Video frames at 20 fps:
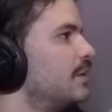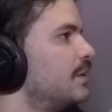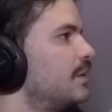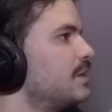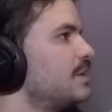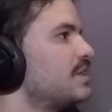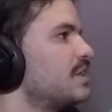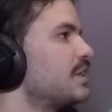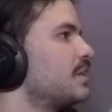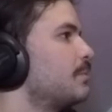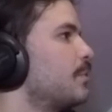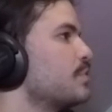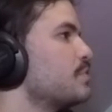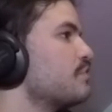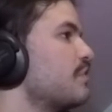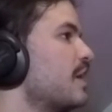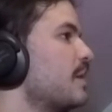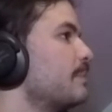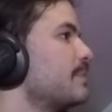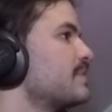she's like the most
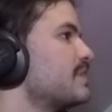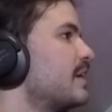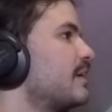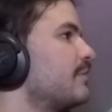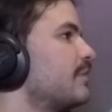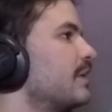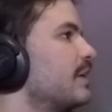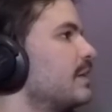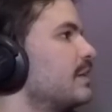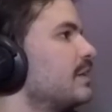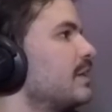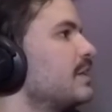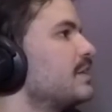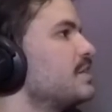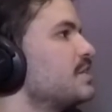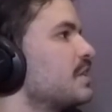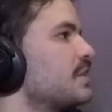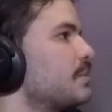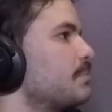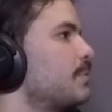famous out of like
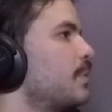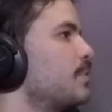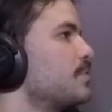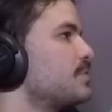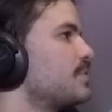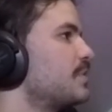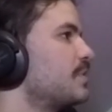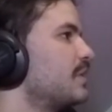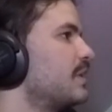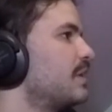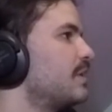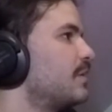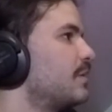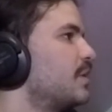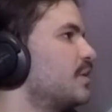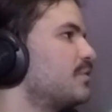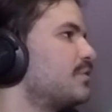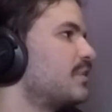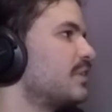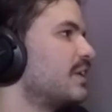she's like the poster like
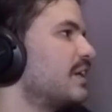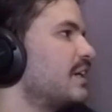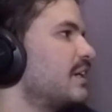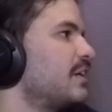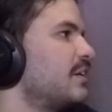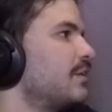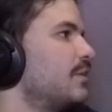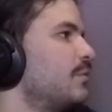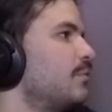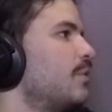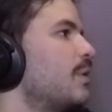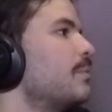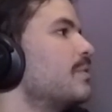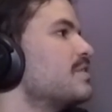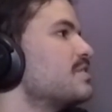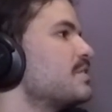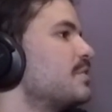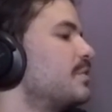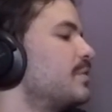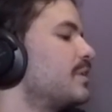girl for like women
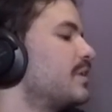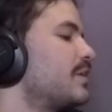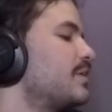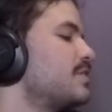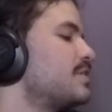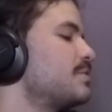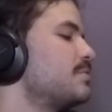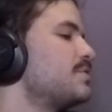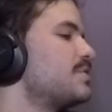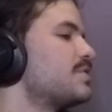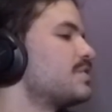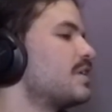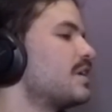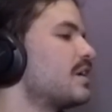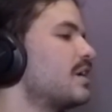serial killers. She was just like